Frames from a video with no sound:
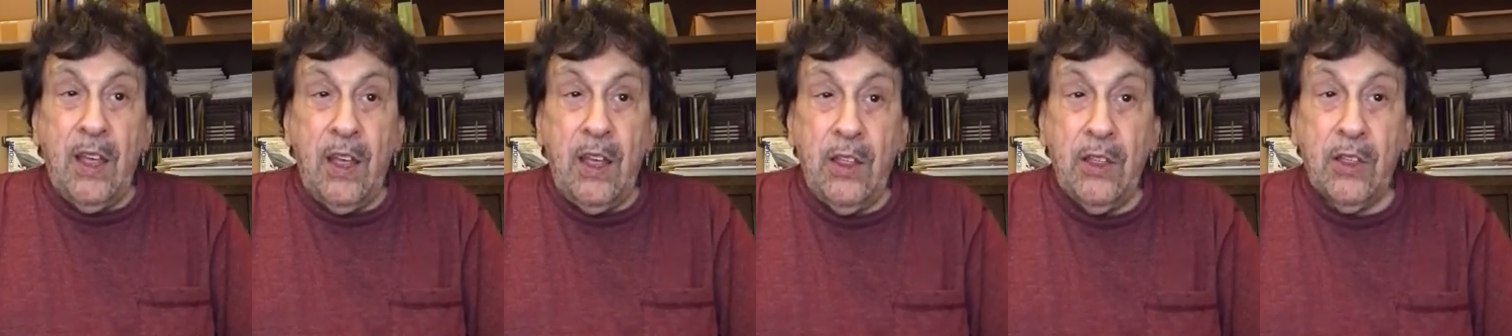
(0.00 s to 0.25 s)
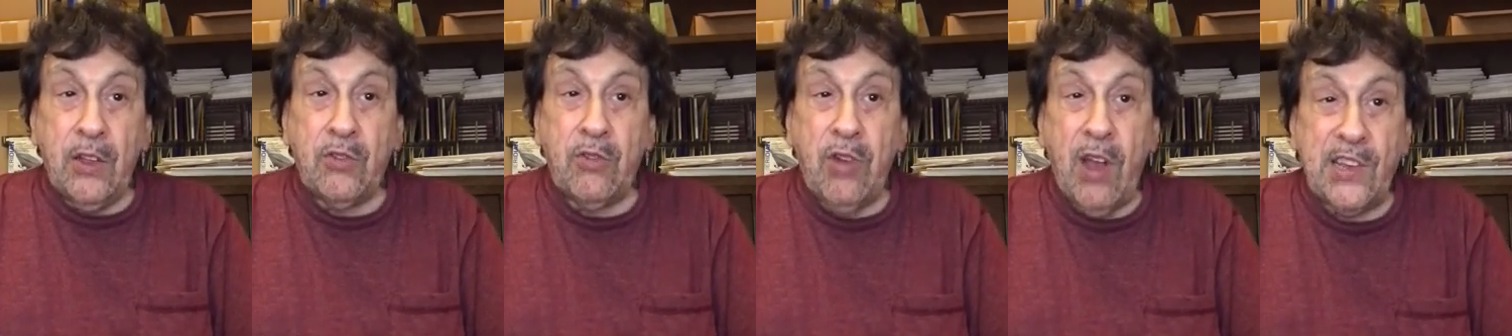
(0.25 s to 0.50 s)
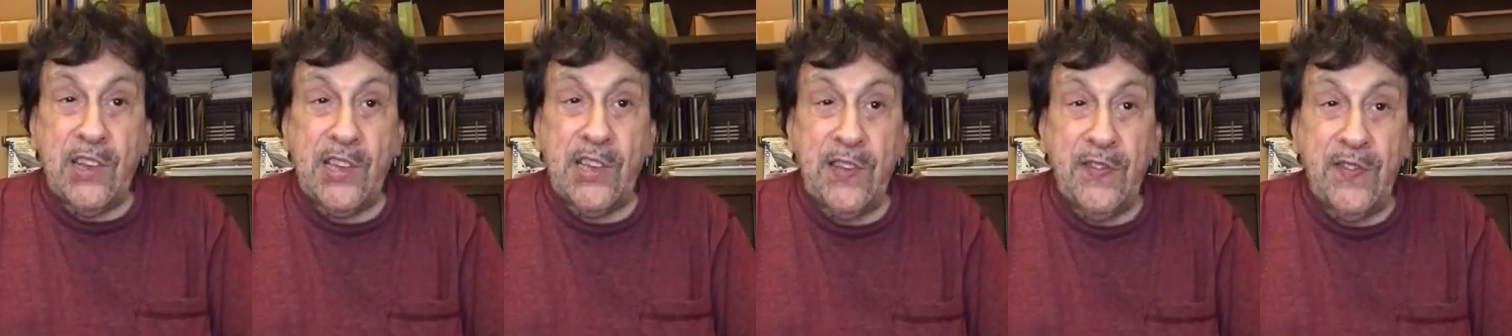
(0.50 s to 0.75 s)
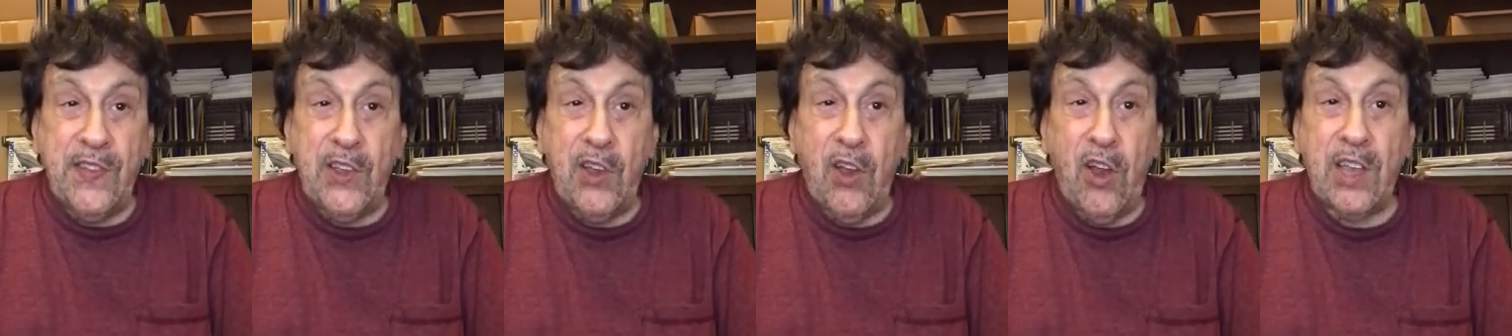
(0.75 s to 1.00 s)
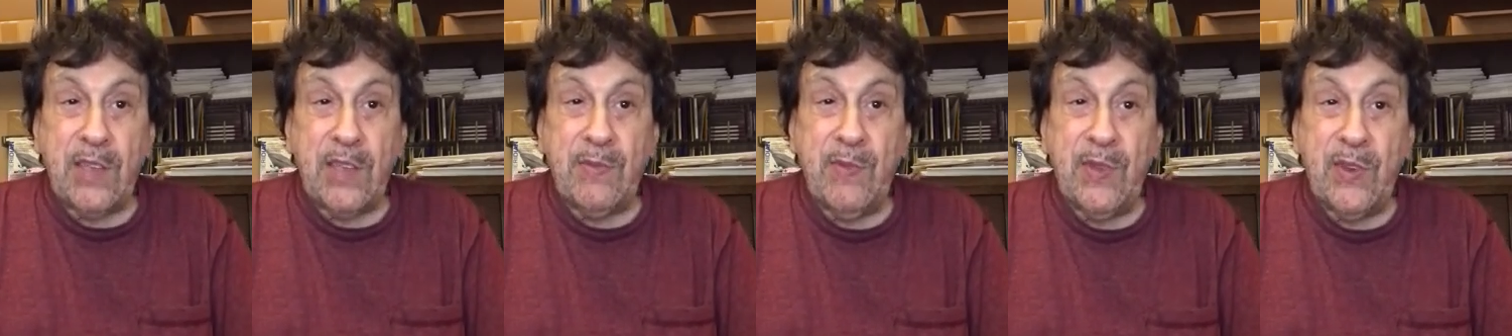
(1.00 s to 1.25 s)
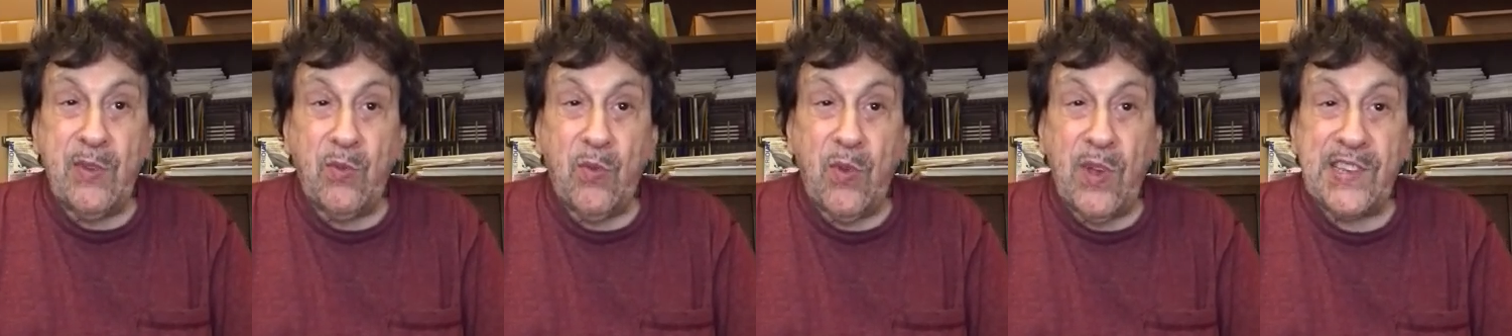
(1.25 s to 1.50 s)
The crux of the
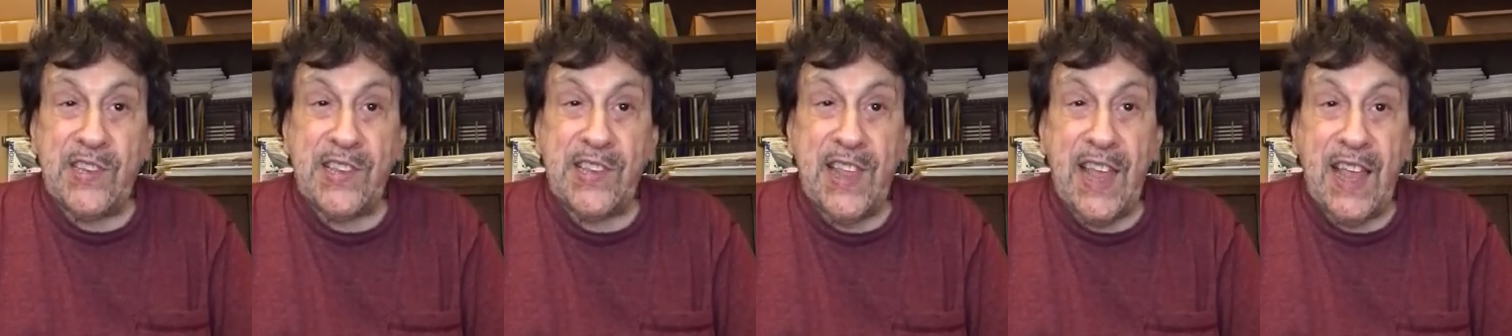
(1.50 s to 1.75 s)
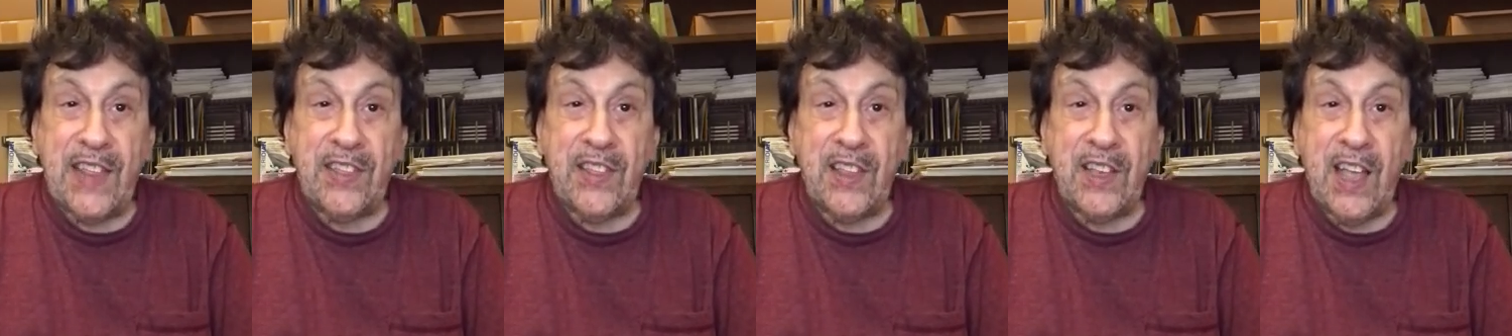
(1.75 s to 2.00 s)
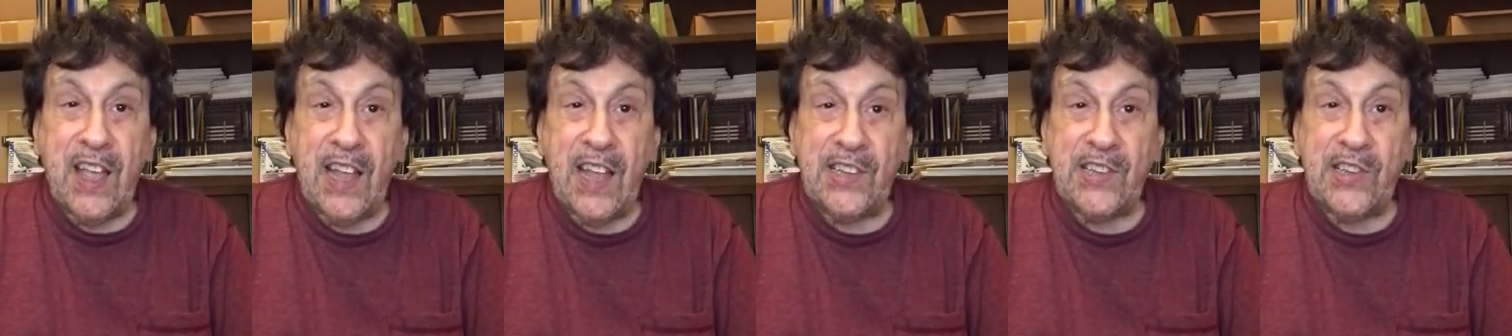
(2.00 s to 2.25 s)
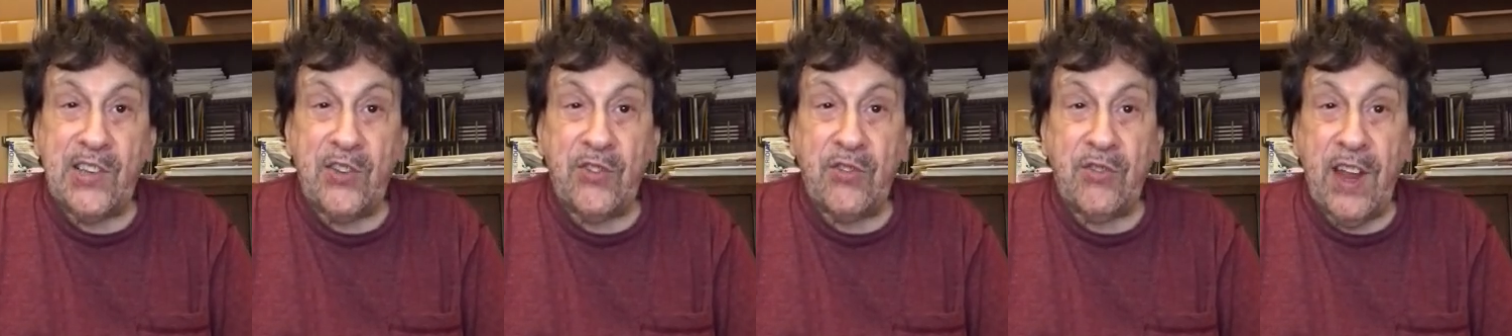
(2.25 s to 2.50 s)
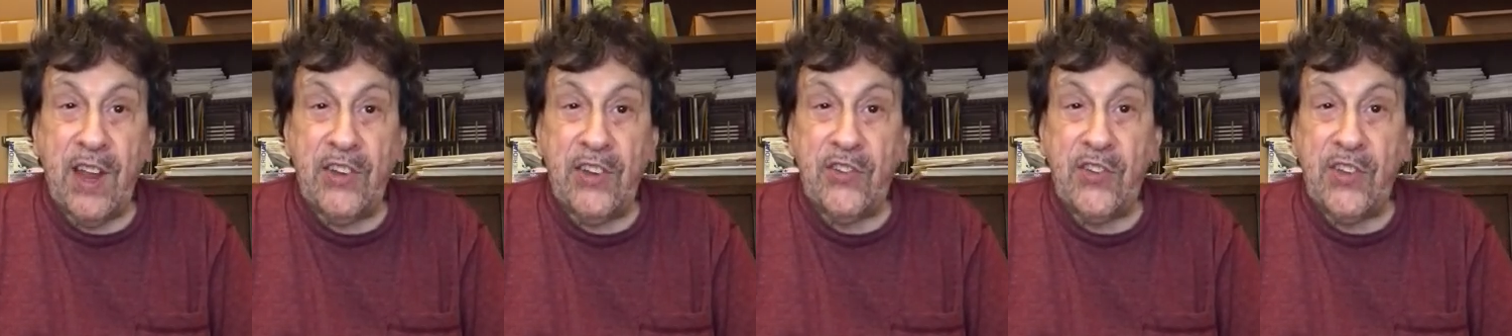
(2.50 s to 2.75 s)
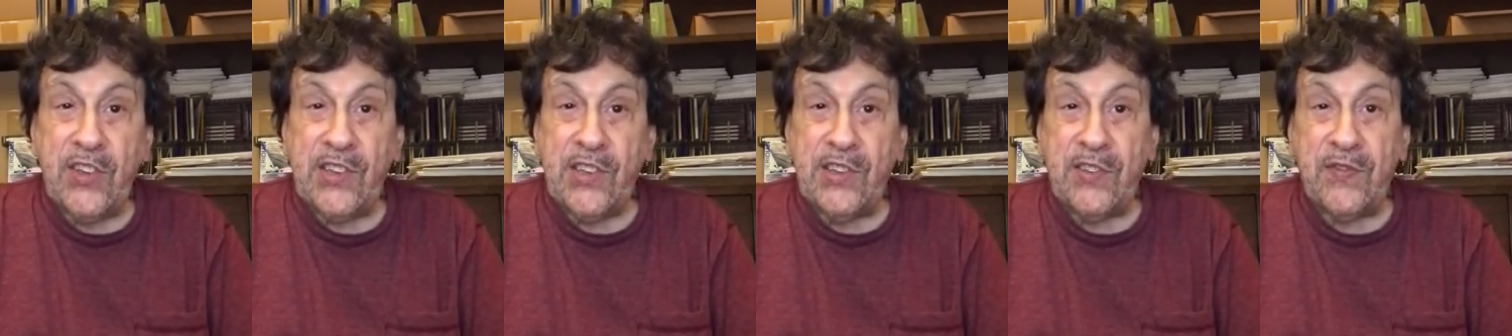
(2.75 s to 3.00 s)
argument was that the
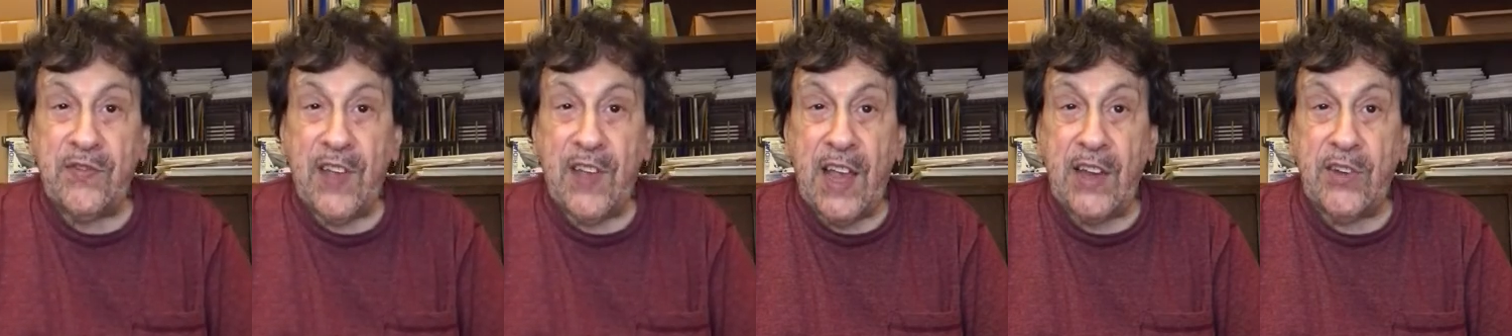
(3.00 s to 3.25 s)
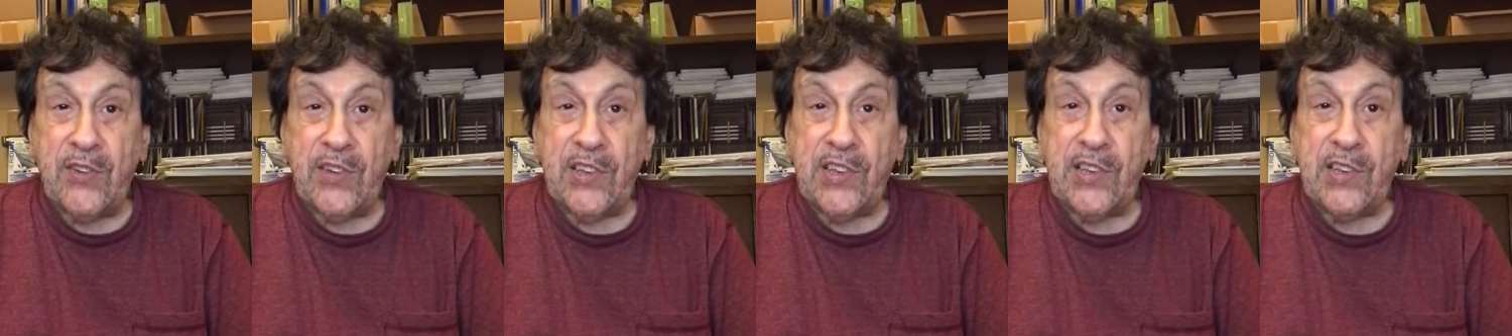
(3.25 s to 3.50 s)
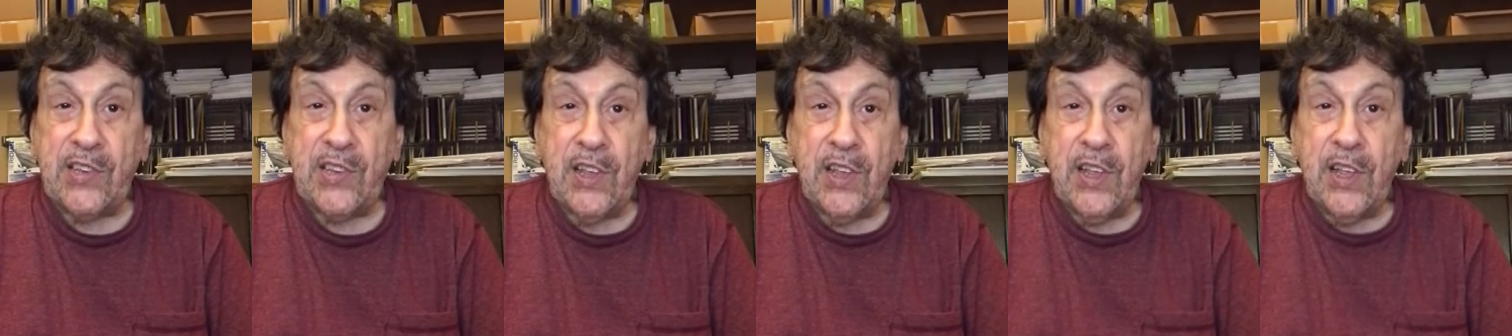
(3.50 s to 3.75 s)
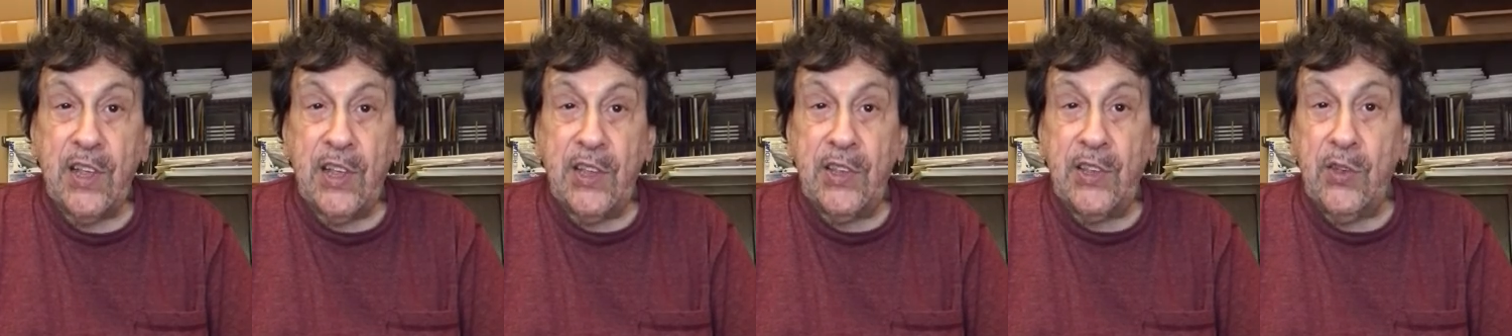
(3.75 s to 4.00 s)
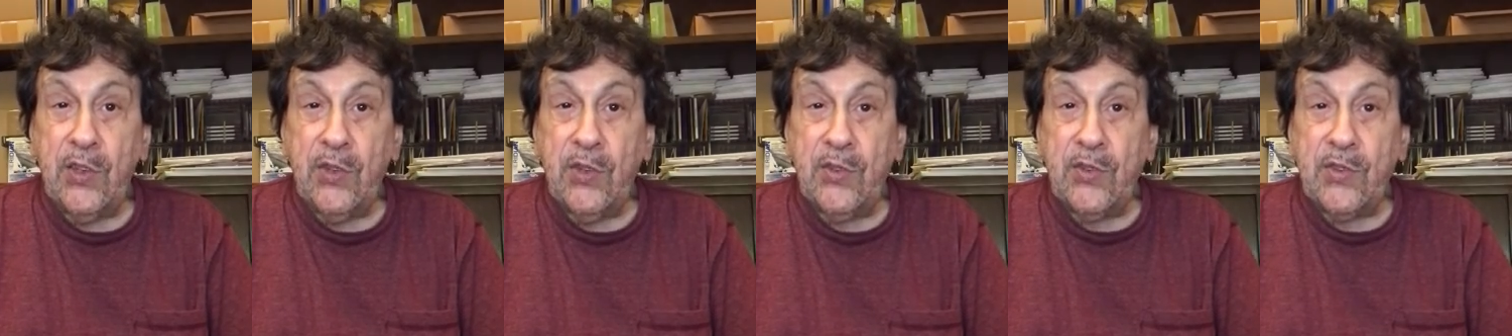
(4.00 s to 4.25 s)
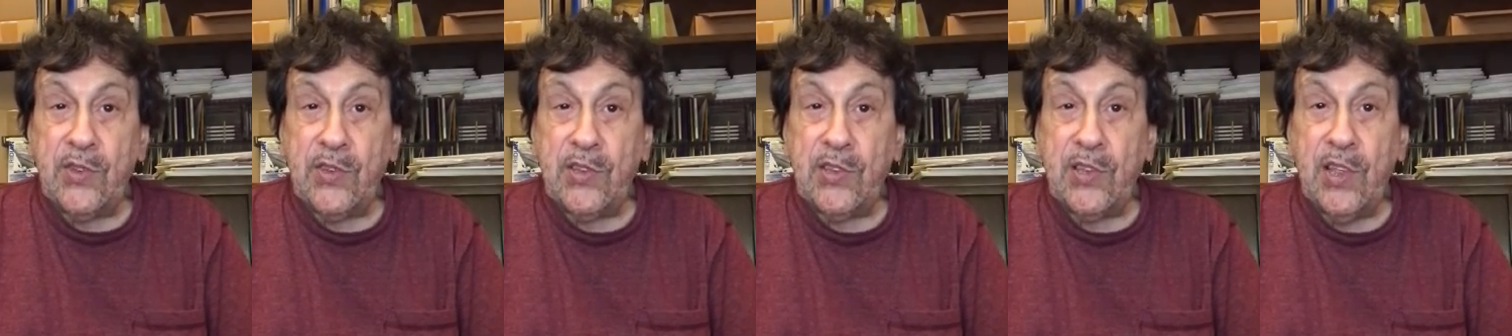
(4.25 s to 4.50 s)
concentrations of virus
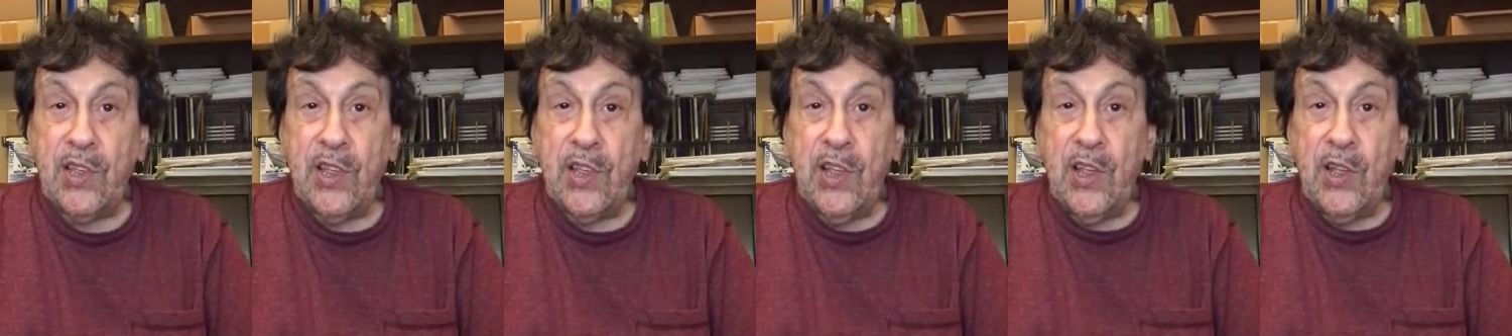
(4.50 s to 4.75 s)
used